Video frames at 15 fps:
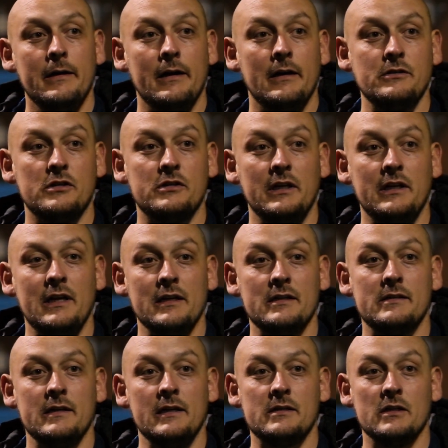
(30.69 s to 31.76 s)
I just think
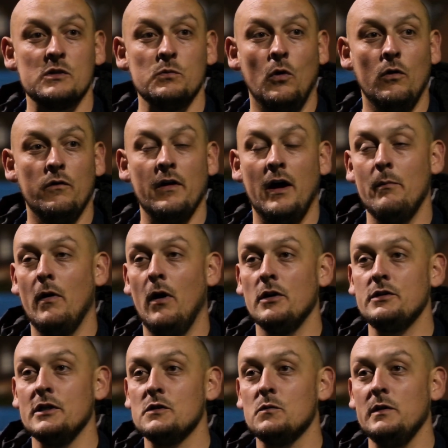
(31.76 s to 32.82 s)
it's the small fine
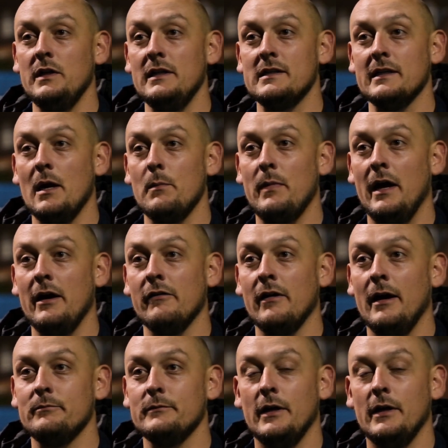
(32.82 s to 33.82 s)
margins we need to get better at,